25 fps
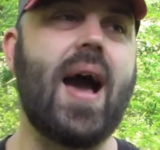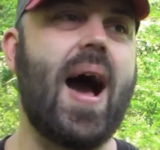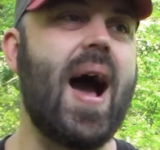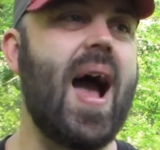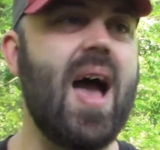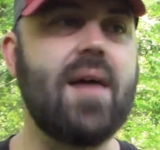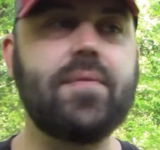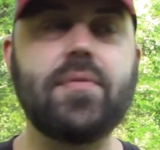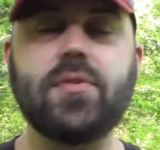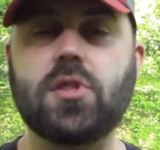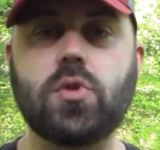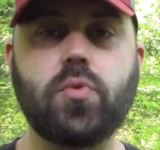I
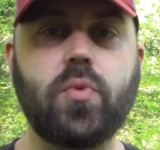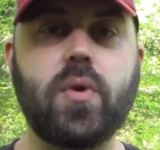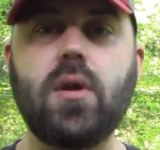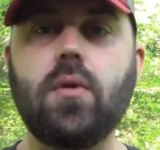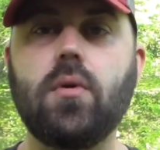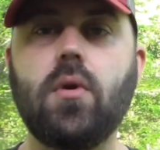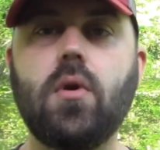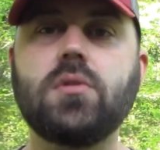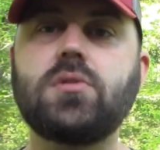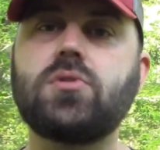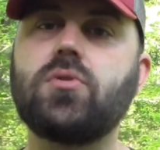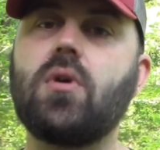have a
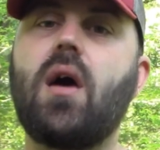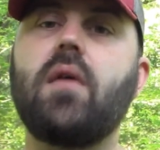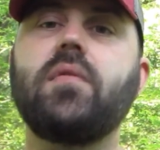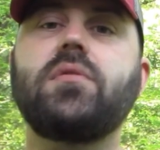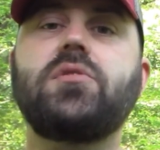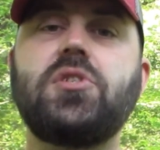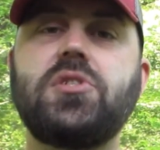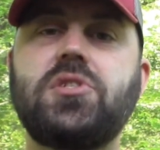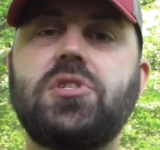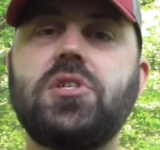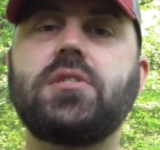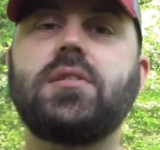three-year-old, so
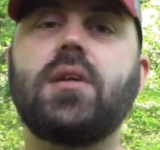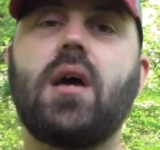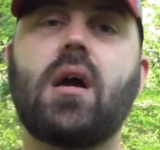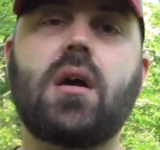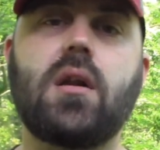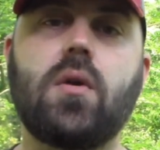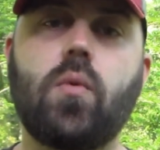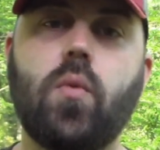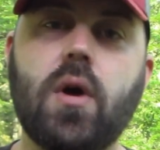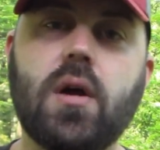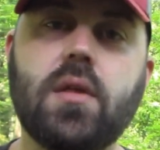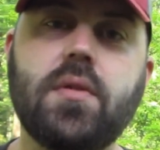obviously she's not
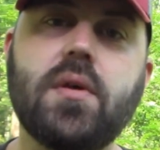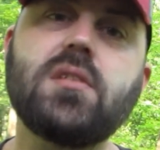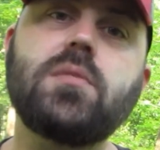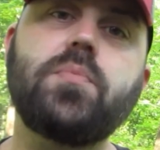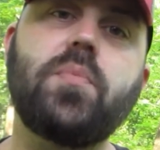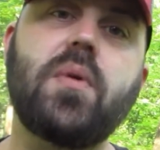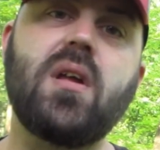gonna wear this,